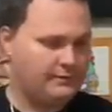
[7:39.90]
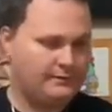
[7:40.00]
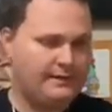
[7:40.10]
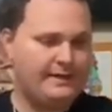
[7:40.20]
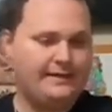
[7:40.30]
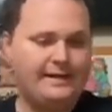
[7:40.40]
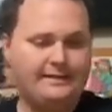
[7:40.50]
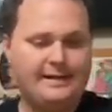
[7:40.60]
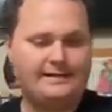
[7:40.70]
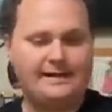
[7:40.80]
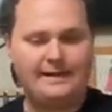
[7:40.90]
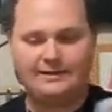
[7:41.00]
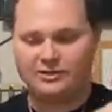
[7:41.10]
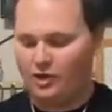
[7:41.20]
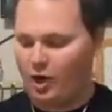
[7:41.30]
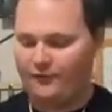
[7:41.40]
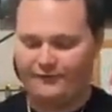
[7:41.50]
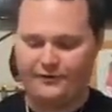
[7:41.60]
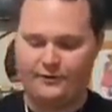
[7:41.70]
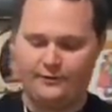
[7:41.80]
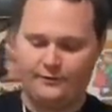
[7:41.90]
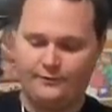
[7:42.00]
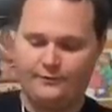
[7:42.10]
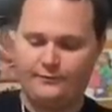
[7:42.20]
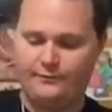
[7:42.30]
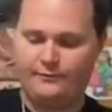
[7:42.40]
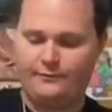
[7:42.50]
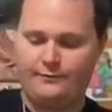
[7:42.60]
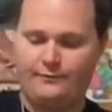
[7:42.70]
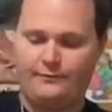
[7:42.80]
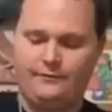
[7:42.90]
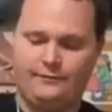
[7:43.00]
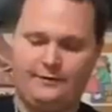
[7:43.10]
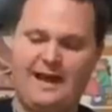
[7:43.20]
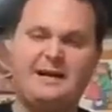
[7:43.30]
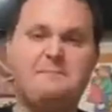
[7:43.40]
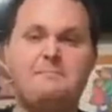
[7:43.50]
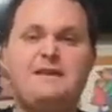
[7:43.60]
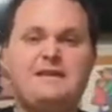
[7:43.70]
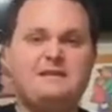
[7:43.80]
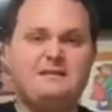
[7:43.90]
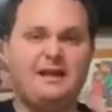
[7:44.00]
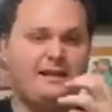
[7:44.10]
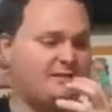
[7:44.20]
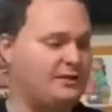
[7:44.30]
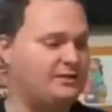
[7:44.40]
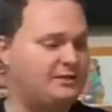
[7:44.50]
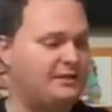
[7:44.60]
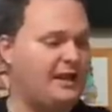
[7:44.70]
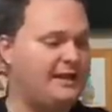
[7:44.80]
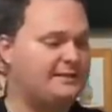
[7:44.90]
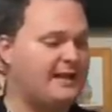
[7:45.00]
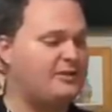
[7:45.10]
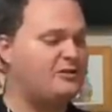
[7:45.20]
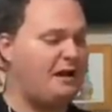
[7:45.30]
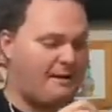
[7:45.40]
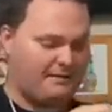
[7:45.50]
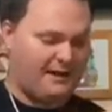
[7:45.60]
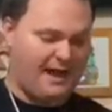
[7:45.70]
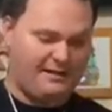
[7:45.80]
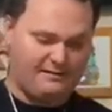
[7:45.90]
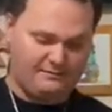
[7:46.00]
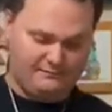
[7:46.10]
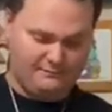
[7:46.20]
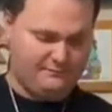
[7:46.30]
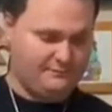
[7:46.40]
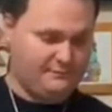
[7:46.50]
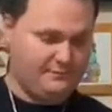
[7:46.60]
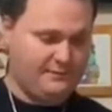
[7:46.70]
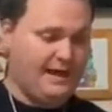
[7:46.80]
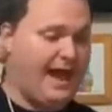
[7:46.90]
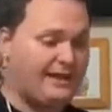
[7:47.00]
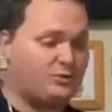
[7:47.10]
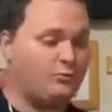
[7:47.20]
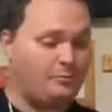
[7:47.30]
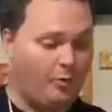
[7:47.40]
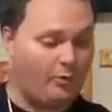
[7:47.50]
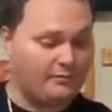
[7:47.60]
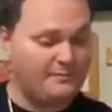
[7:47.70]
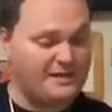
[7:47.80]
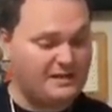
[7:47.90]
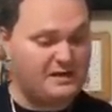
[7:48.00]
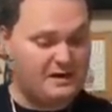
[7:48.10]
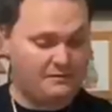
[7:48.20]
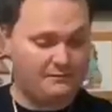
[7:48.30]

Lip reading: they get softer, like a meat. Like, it turns into like, it's like you got like actual pork meat in there.